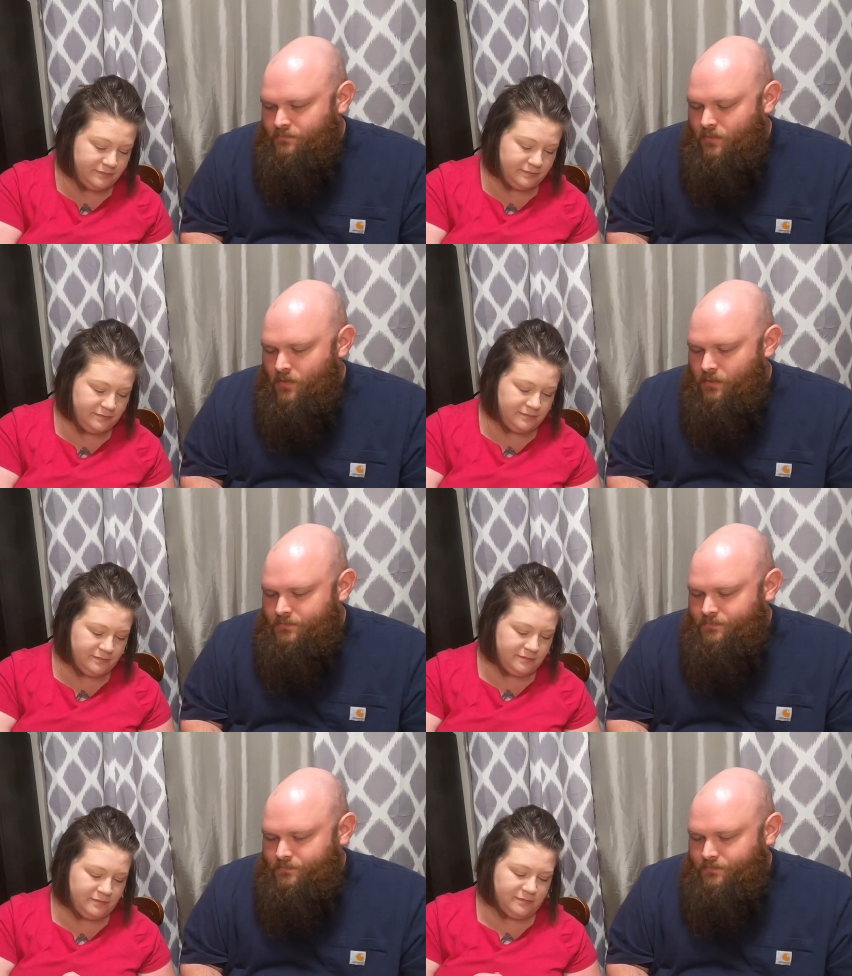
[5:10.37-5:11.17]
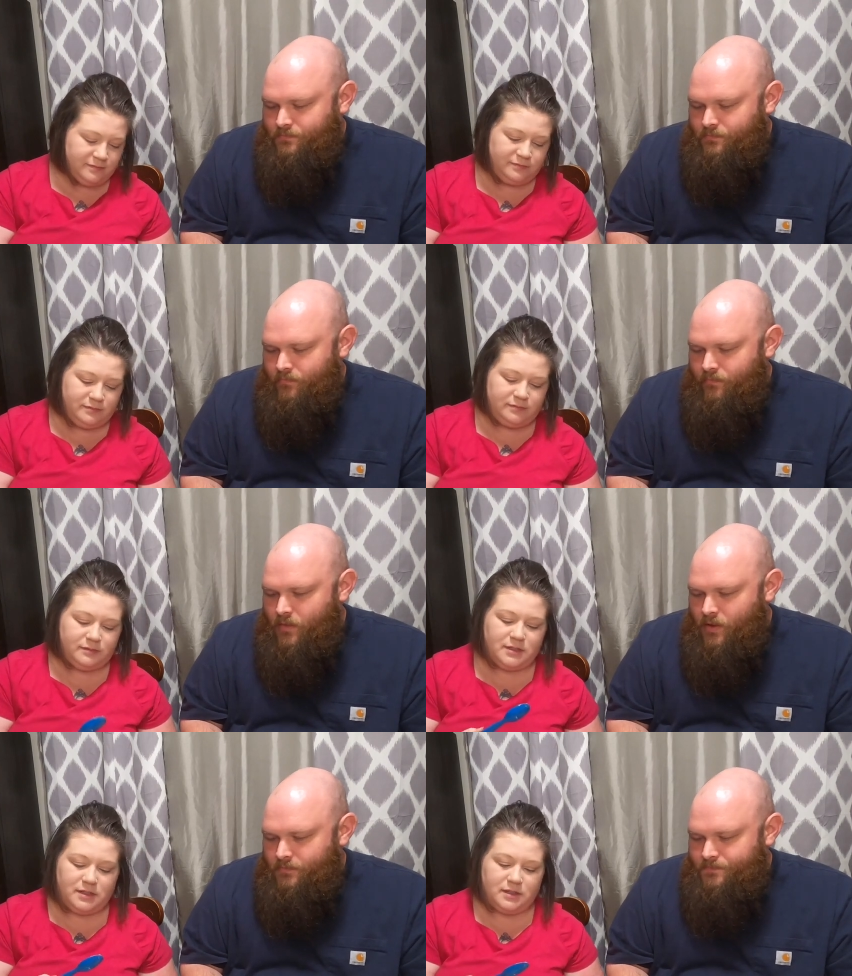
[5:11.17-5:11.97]

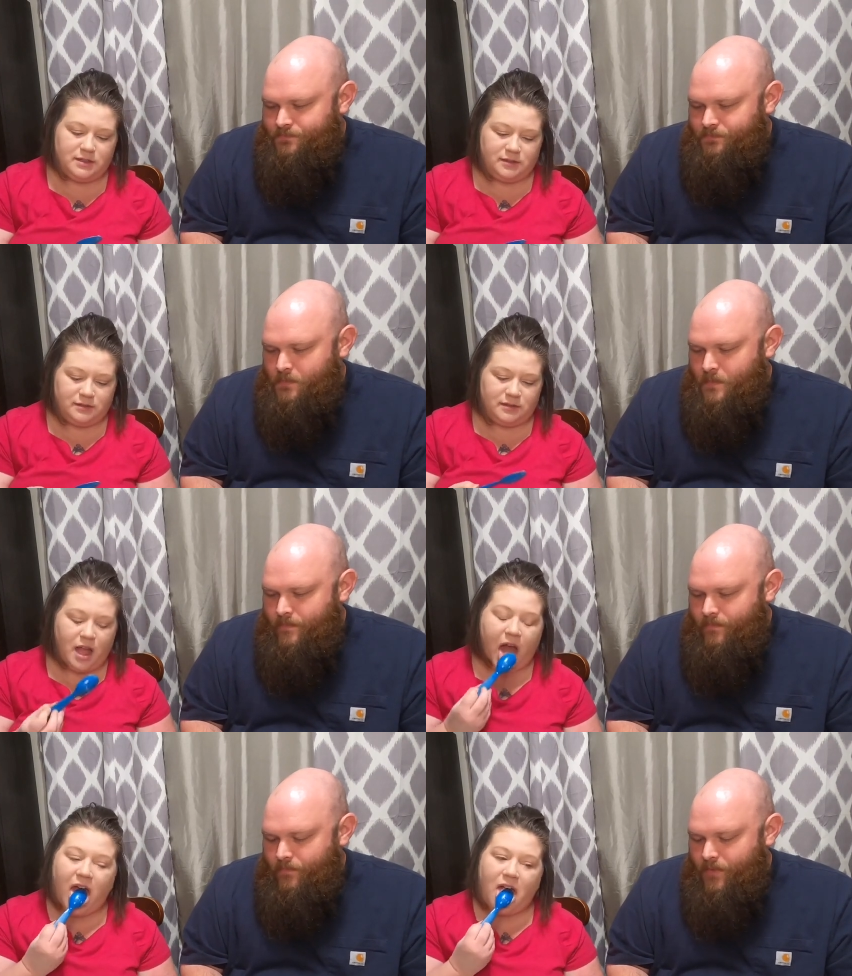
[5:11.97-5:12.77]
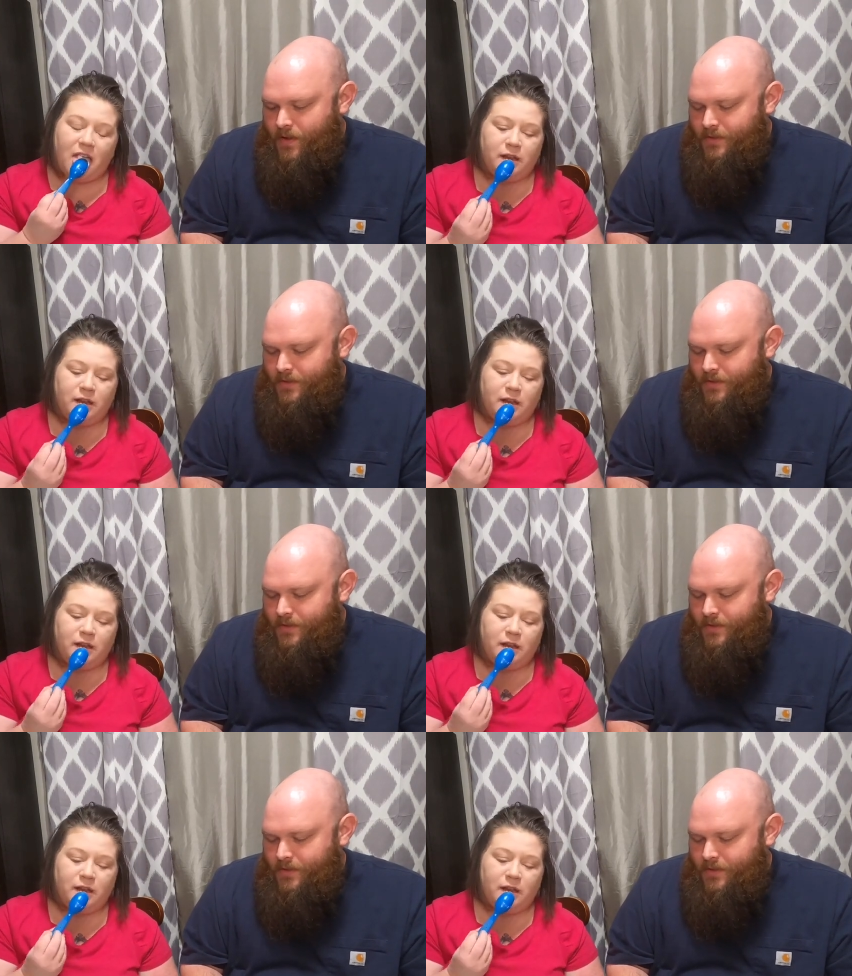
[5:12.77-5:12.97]
Nothing is said.